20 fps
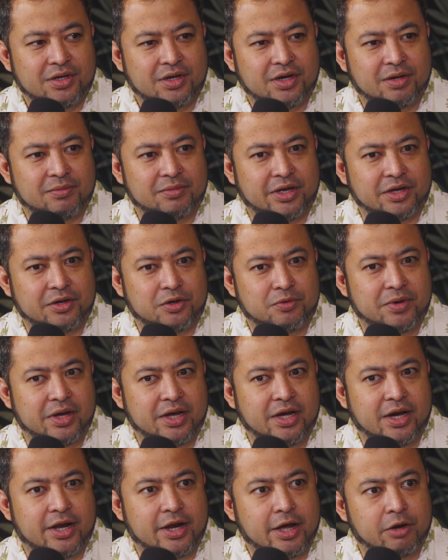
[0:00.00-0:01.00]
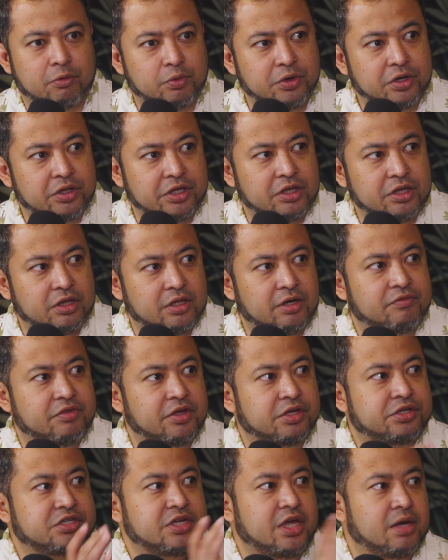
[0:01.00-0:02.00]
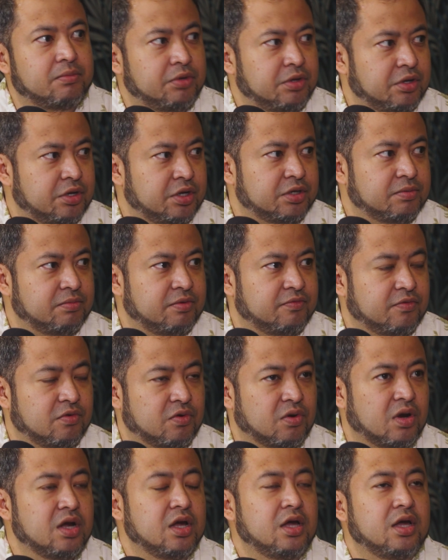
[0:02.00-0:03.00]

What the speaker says: I'm like, oh my God, I really love this salmon dish before.